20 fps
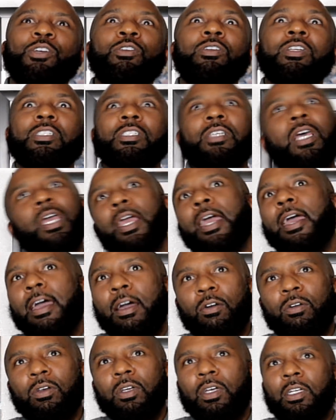Junior
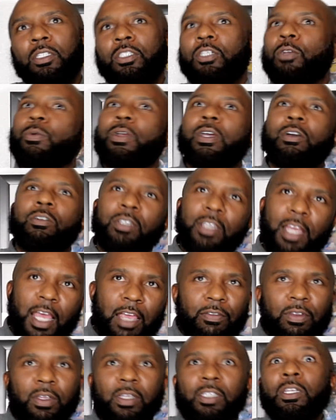Seau, Terrell
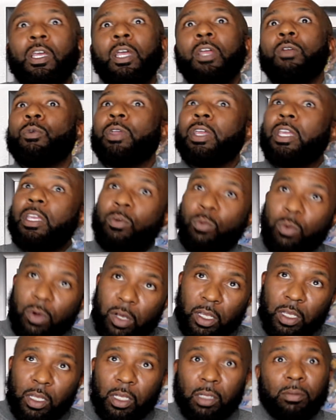Davis, Ricky
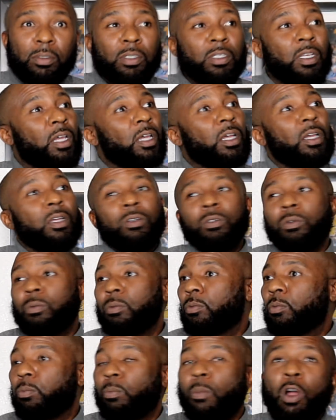Williams,
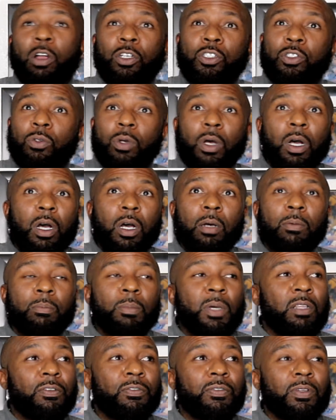Marshall,
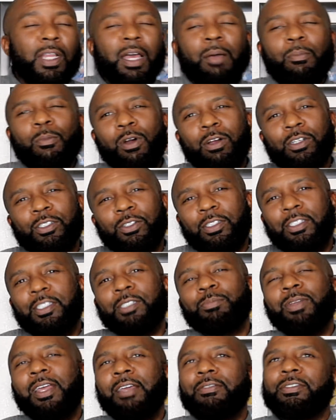not Marshall, he
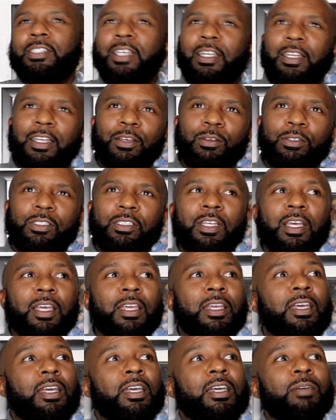just played for San Diego
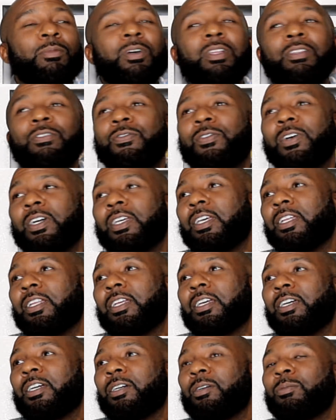State. Motherfucking
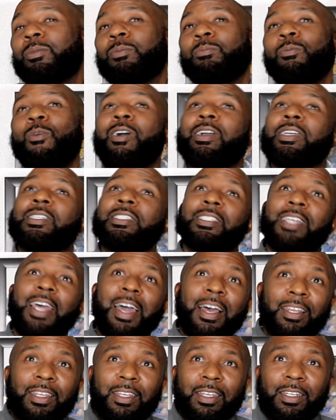Marcus
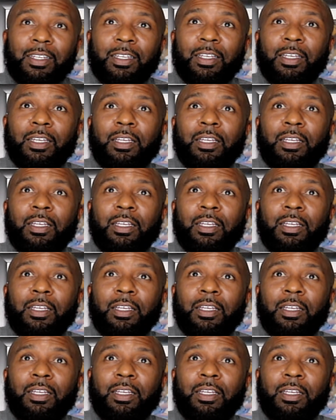Allen.